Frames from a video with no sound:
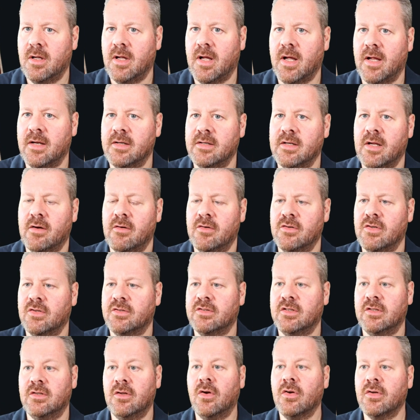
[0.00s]
and our
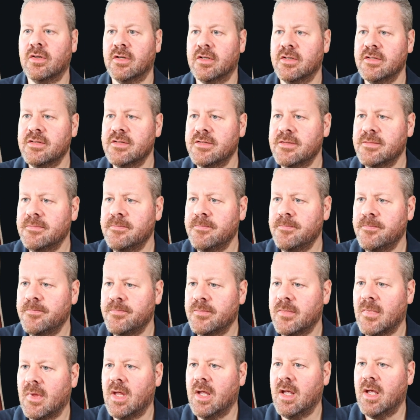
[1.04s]
adductor longus,
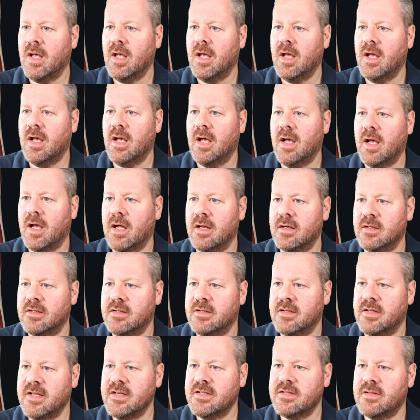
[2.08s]
and
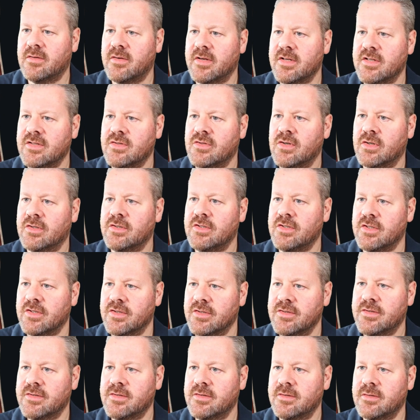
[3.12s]
these three
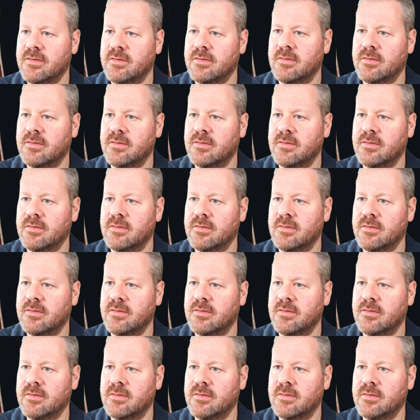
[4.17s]
structures